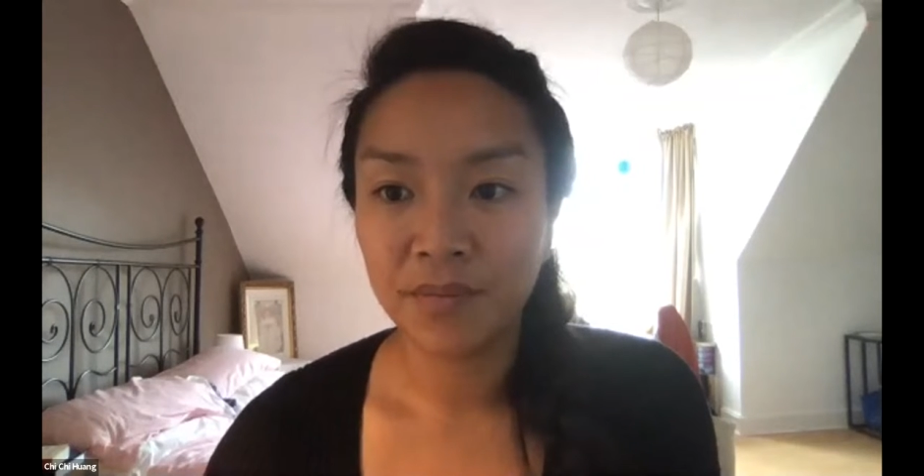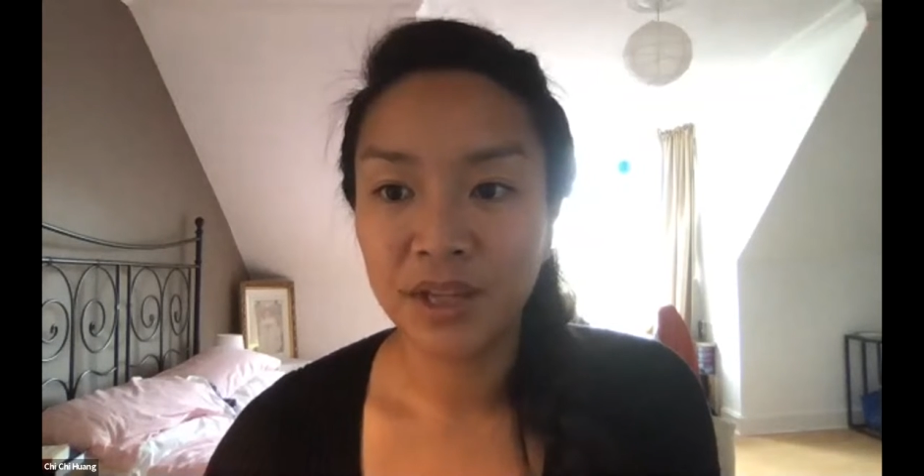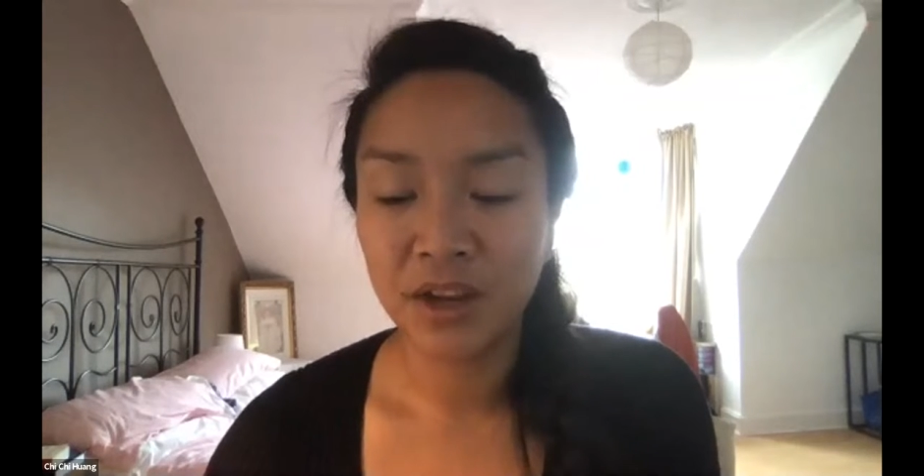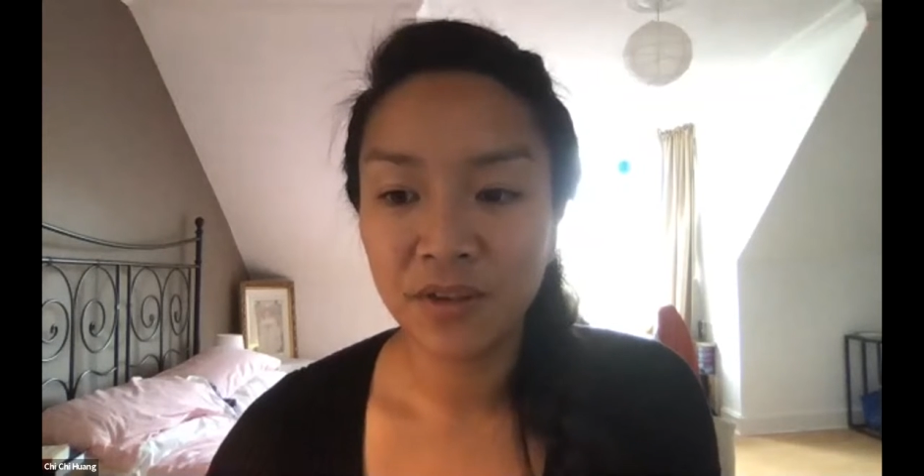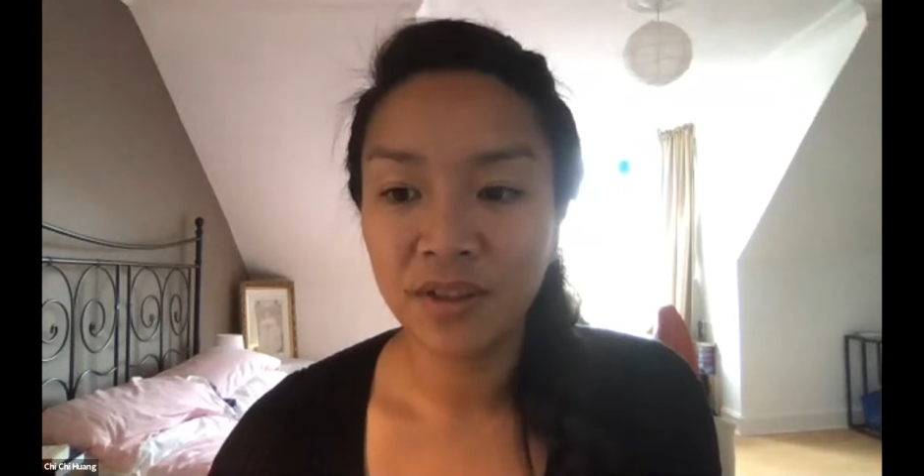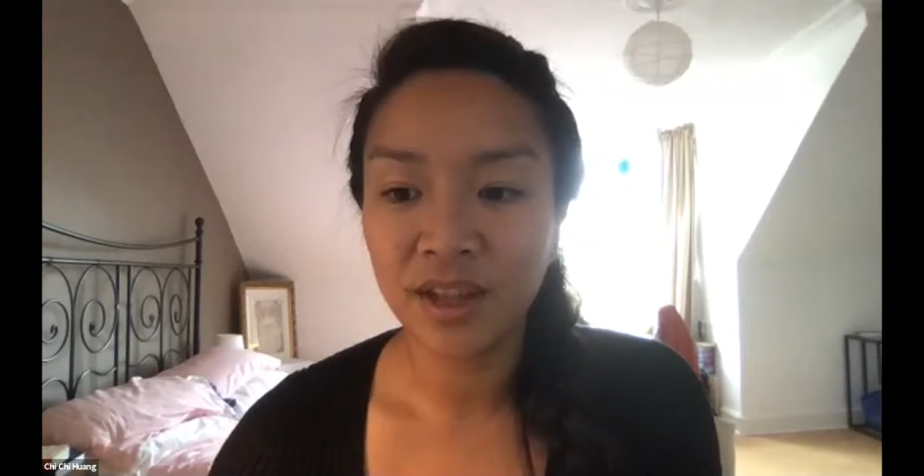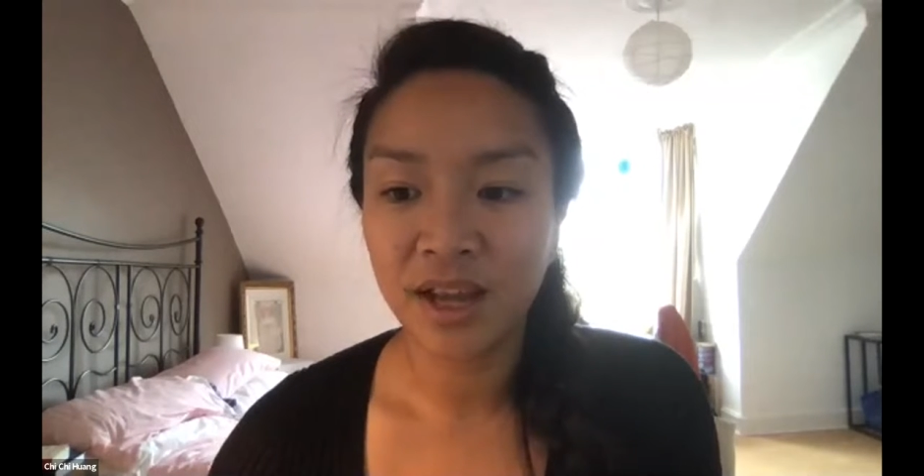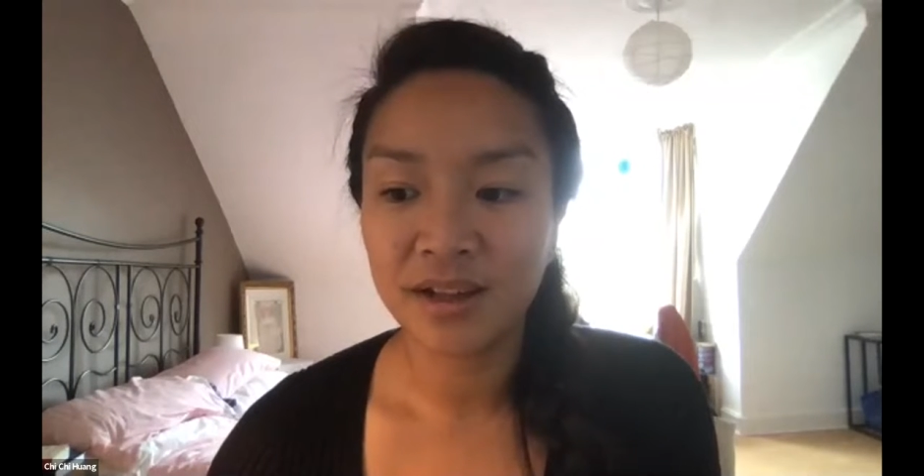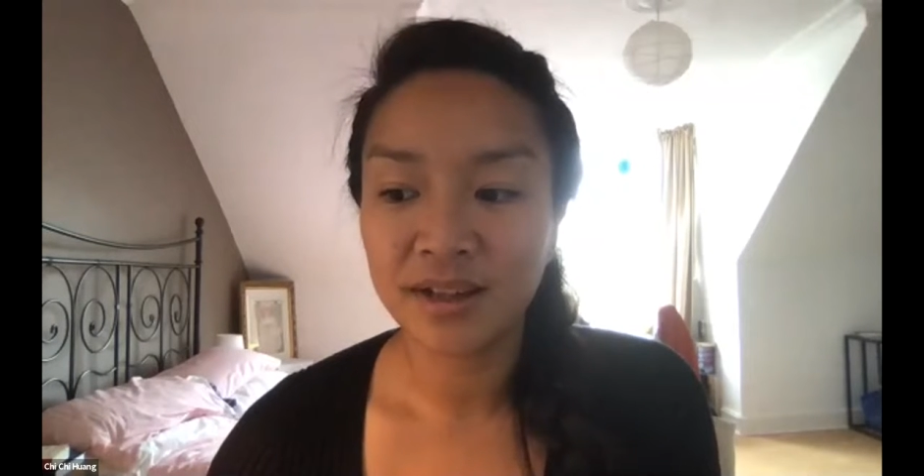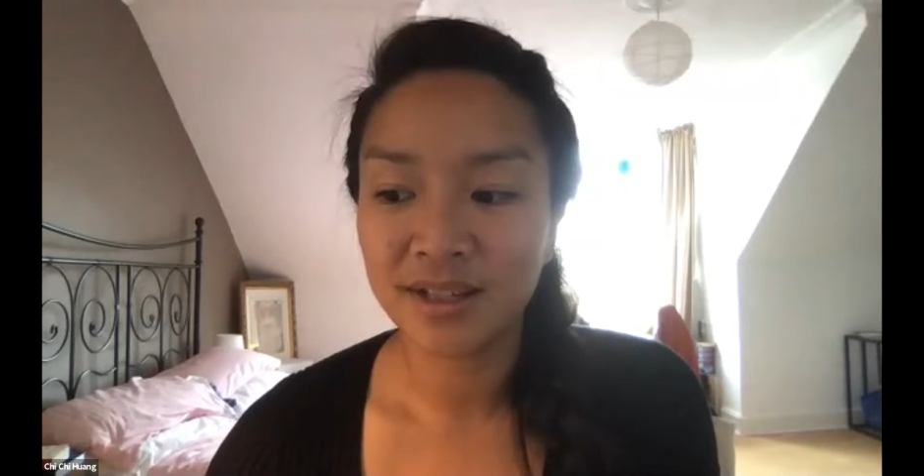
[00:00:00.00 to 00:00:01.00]
given
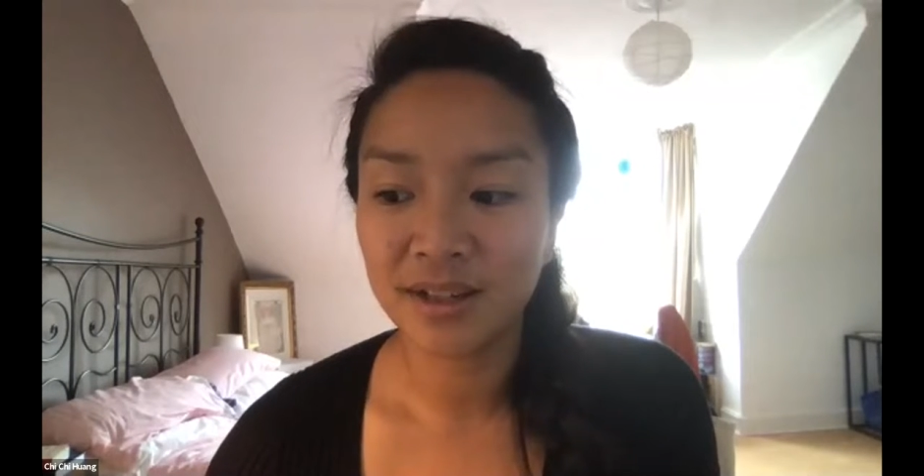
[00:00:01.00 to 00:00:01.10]
that